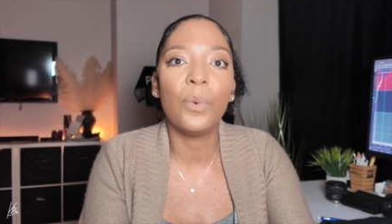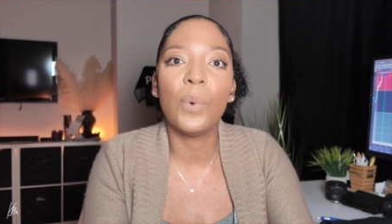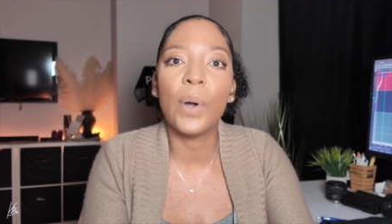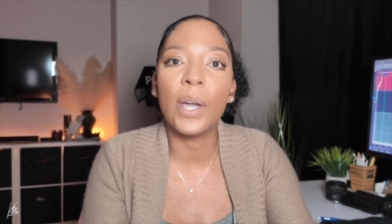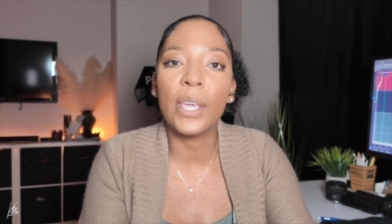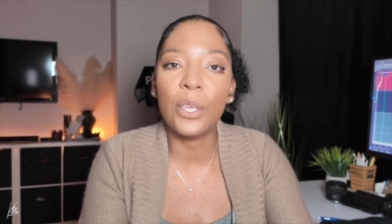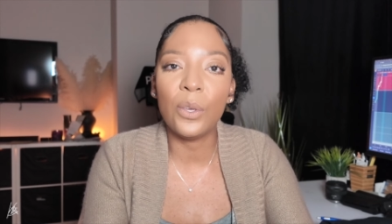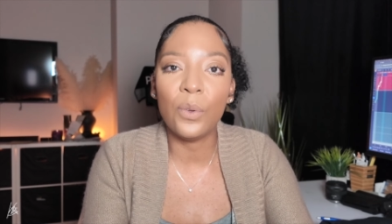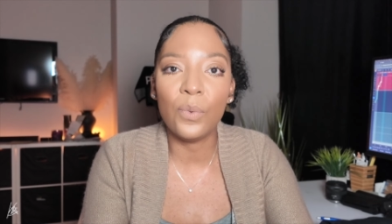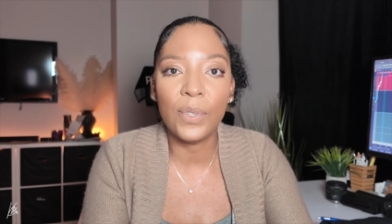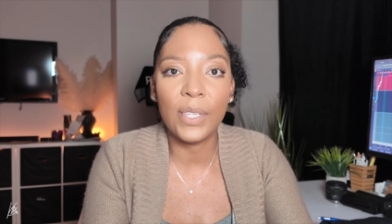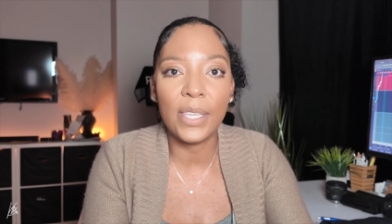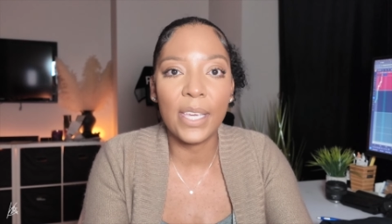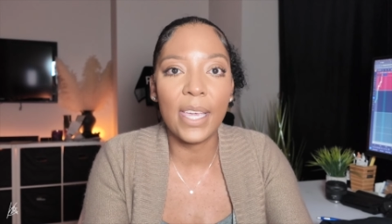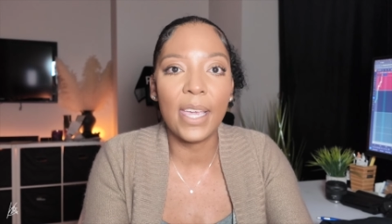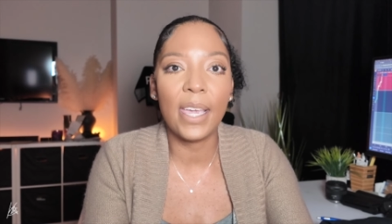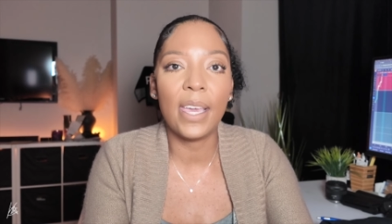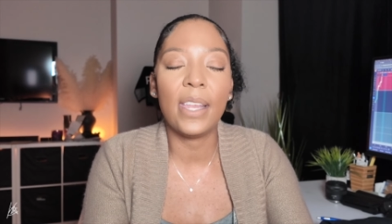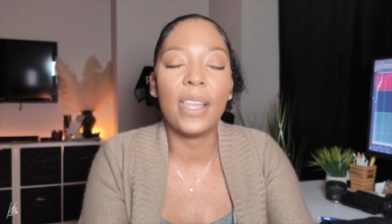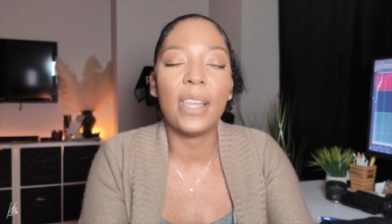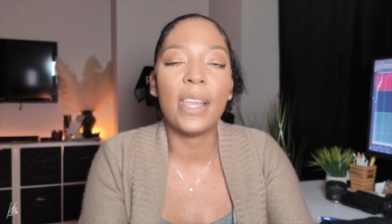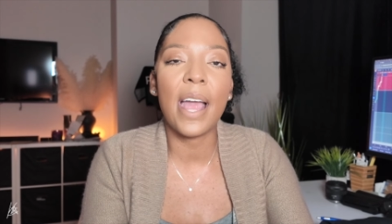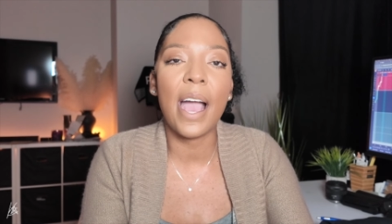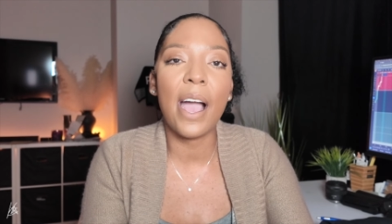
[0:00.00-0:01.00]
what you
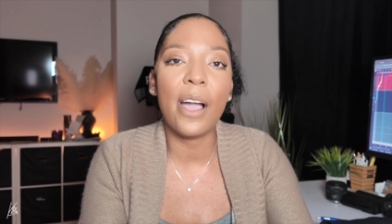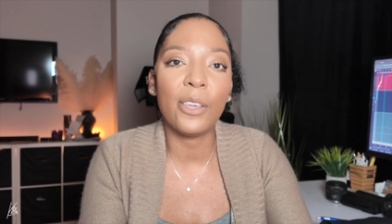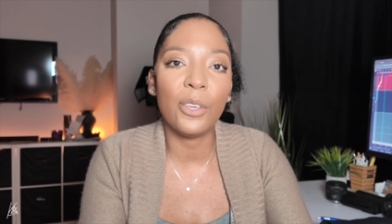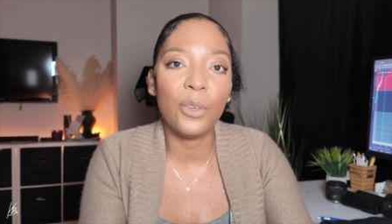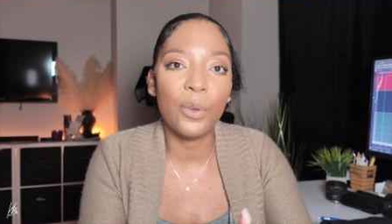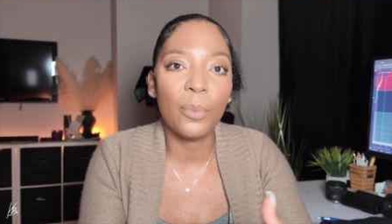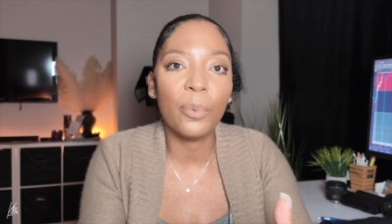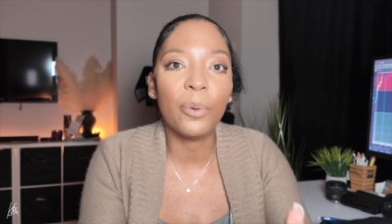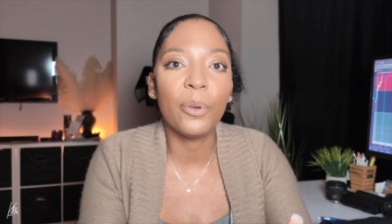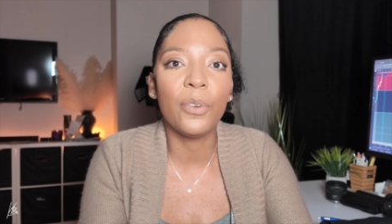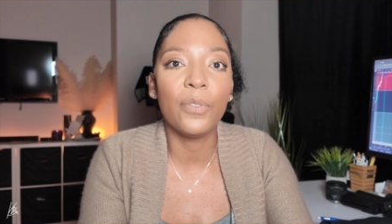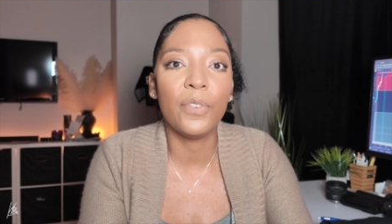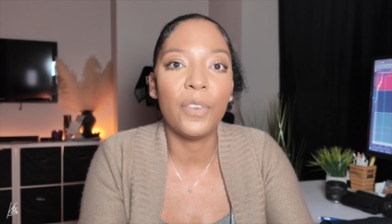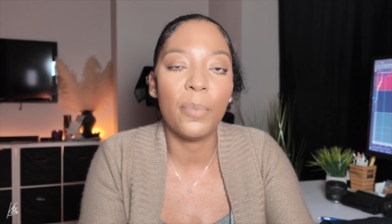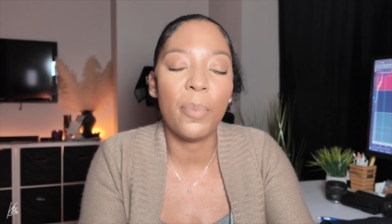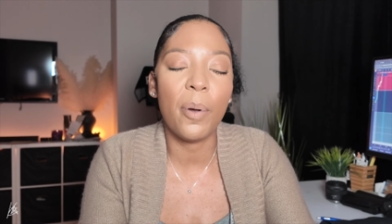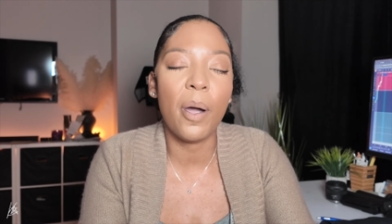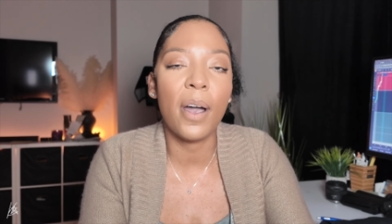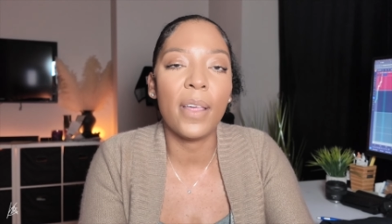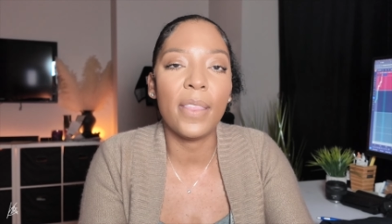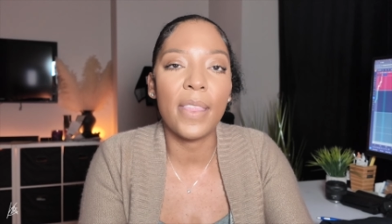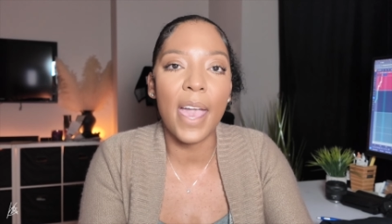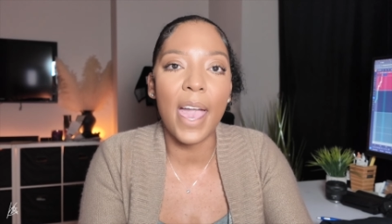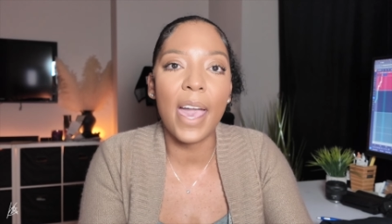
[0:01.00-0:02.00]
did and how you improved
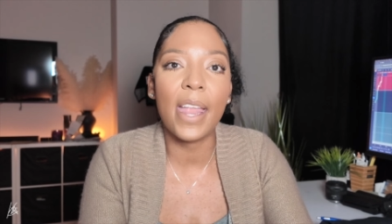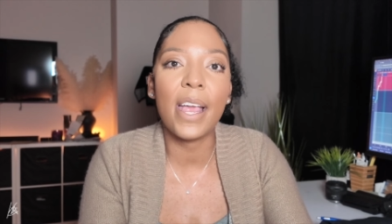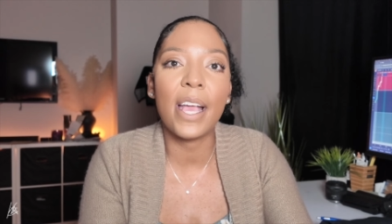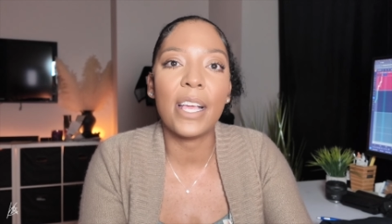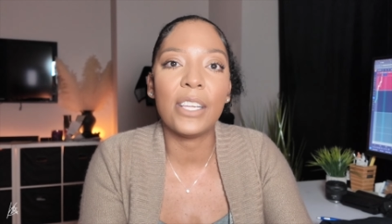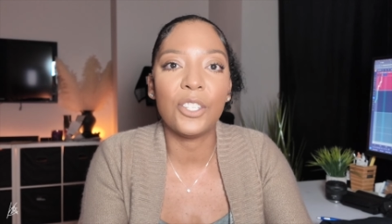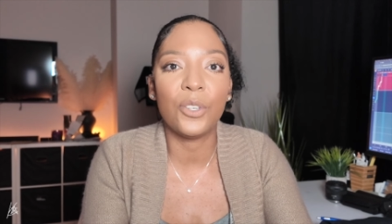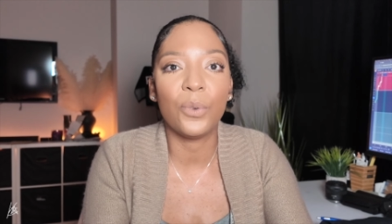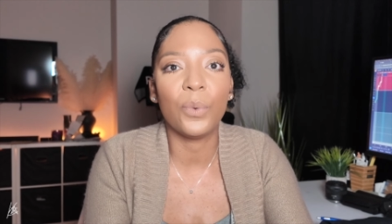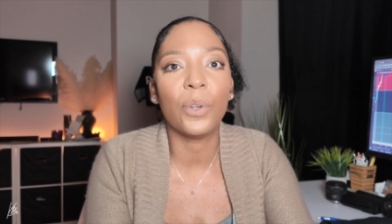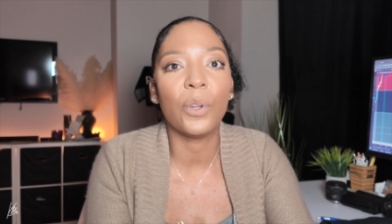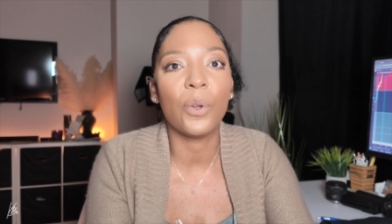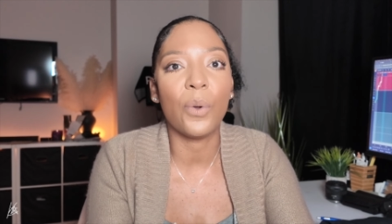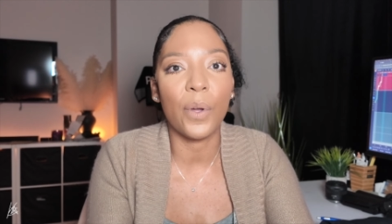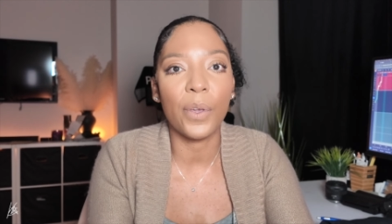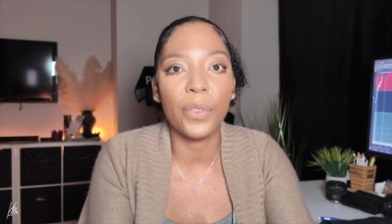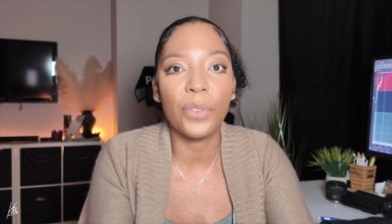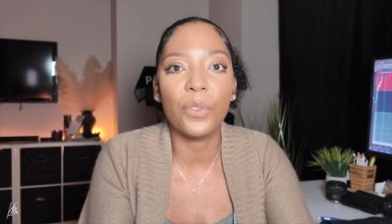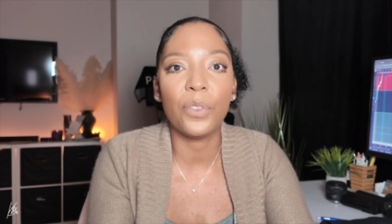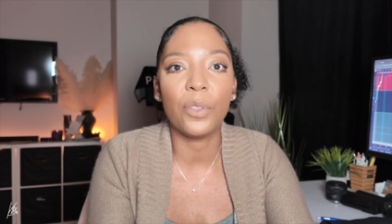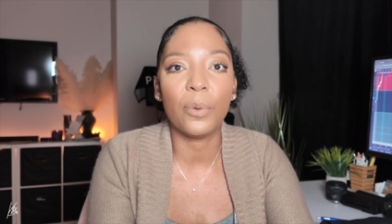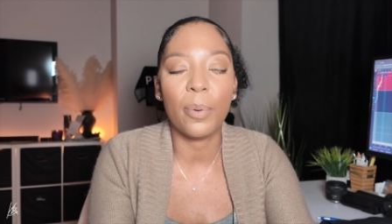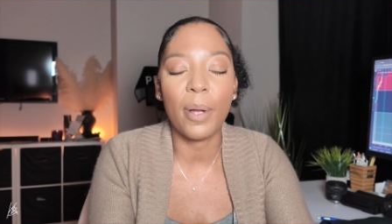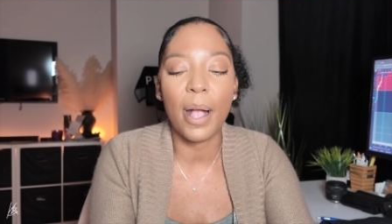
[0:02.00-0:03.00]
upon that as you were
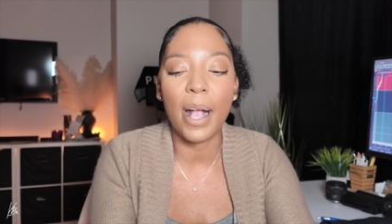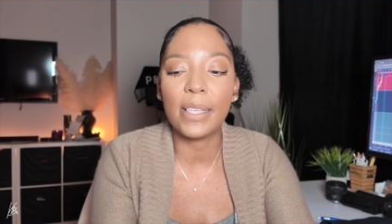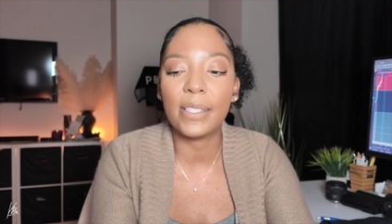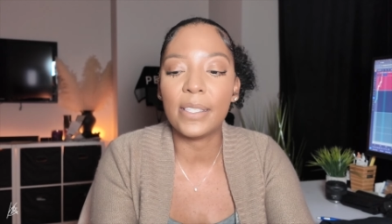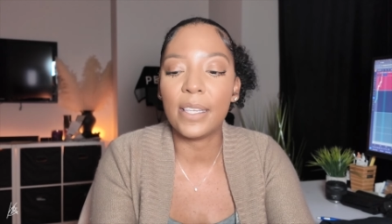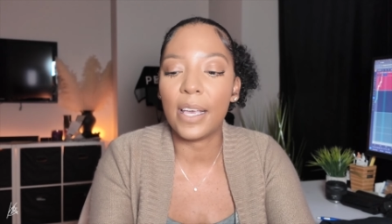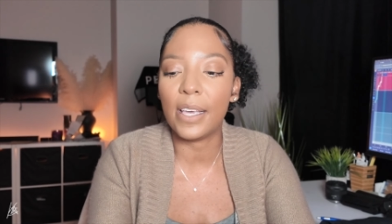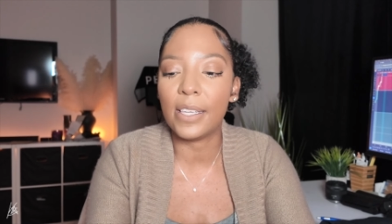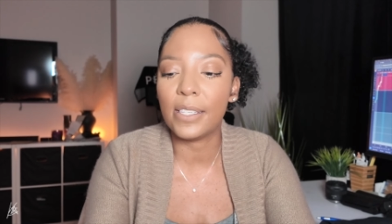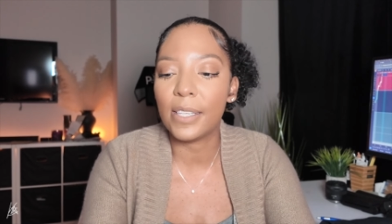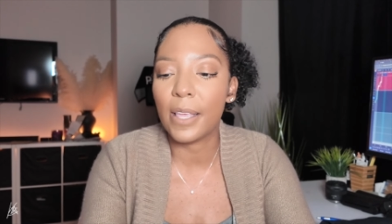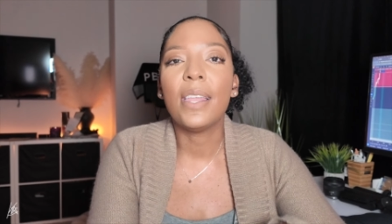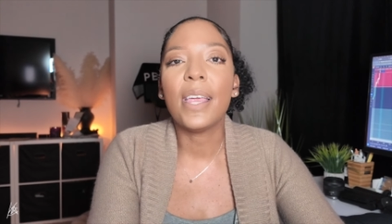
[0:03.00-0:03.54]
going through the process.